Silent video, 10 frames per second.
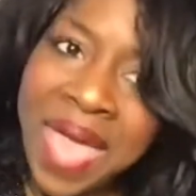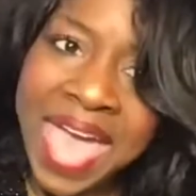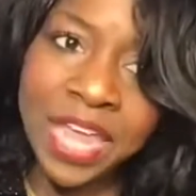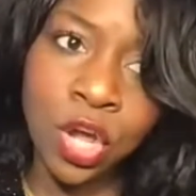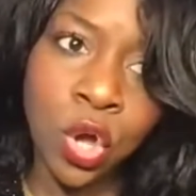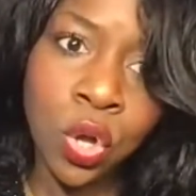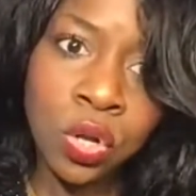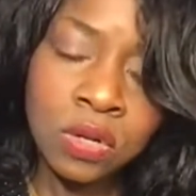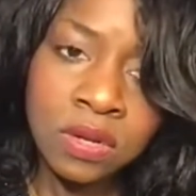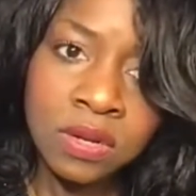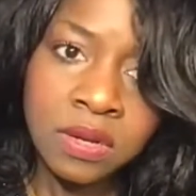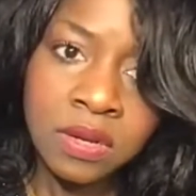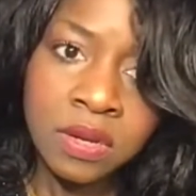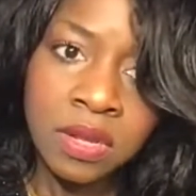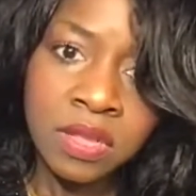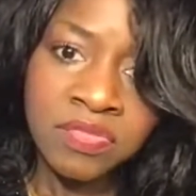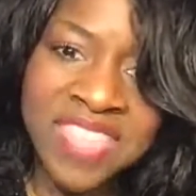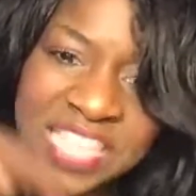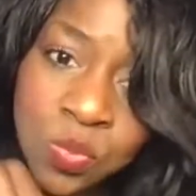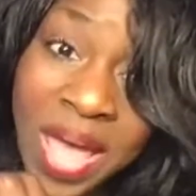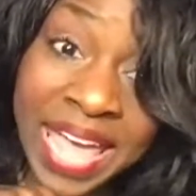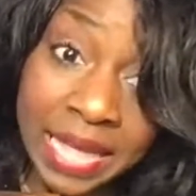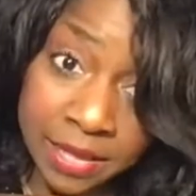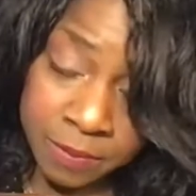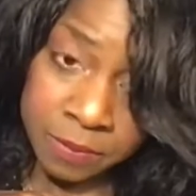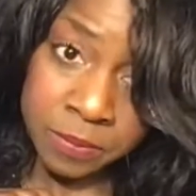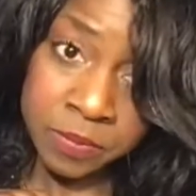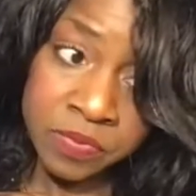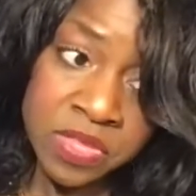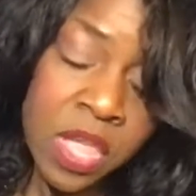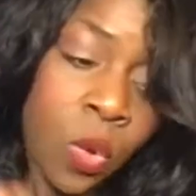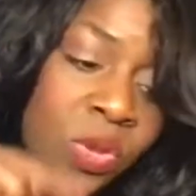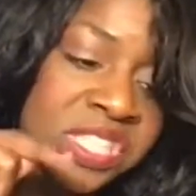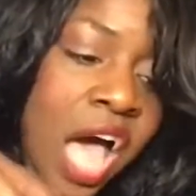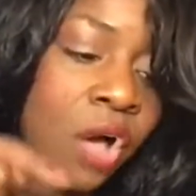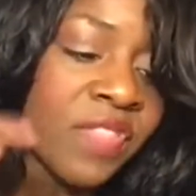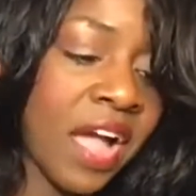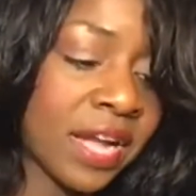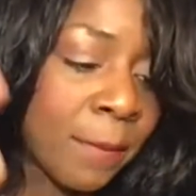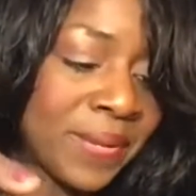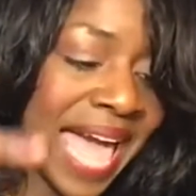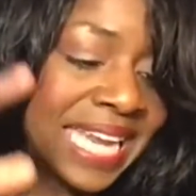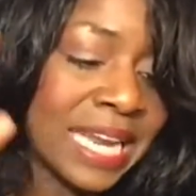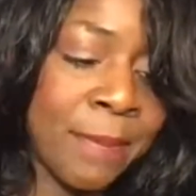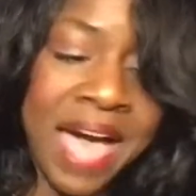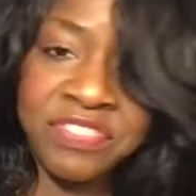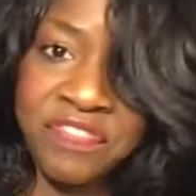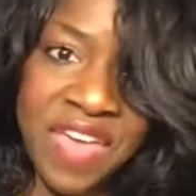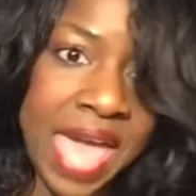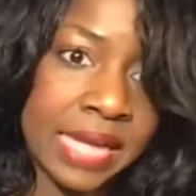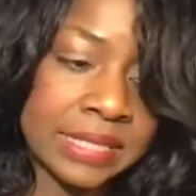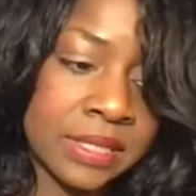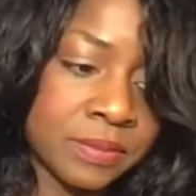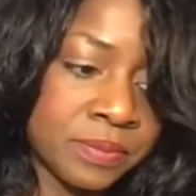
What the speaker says: panel this week was on there complaining about the fact